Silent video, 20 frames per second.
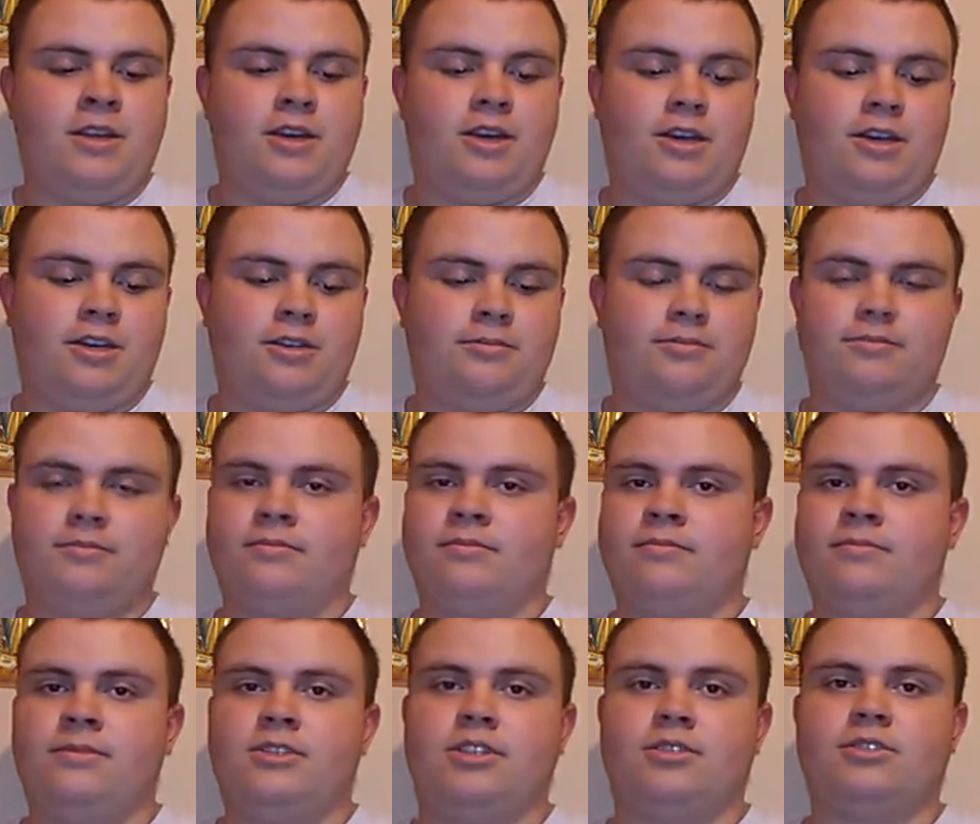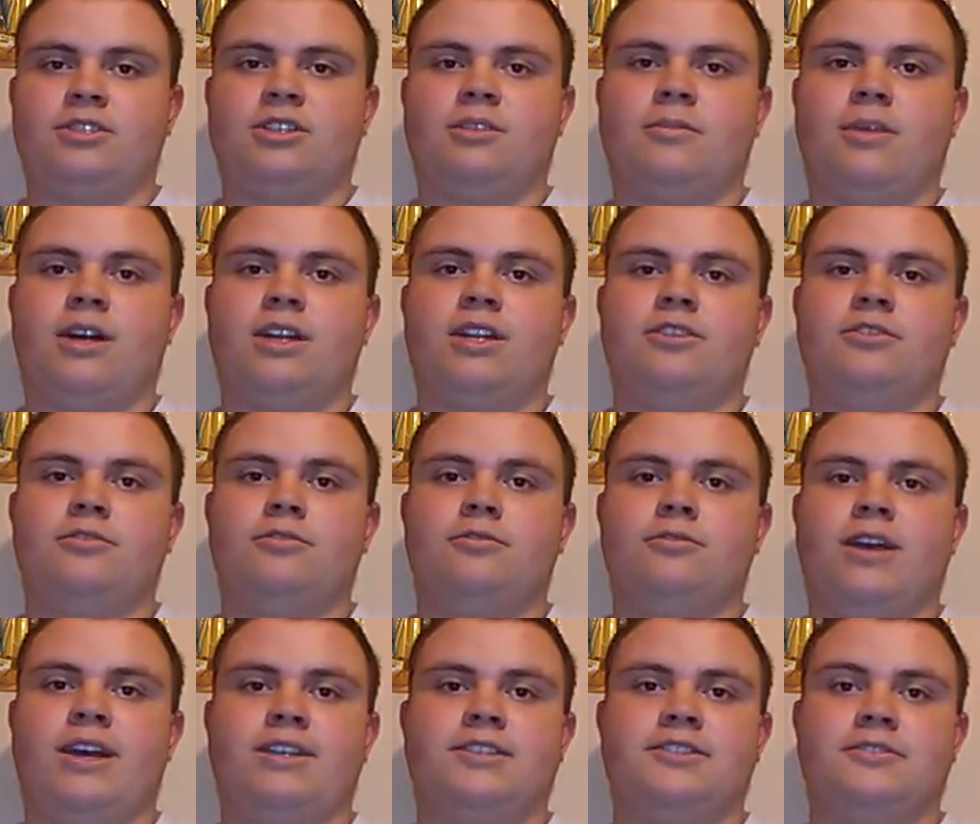You know, somebody
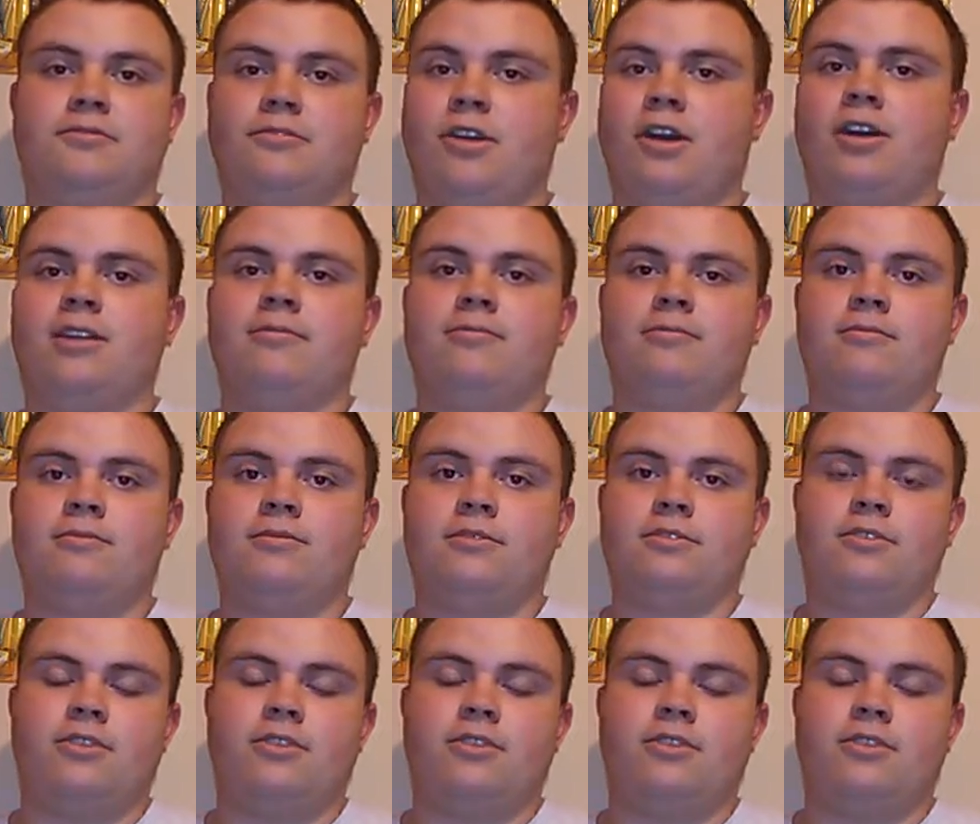who has the rod,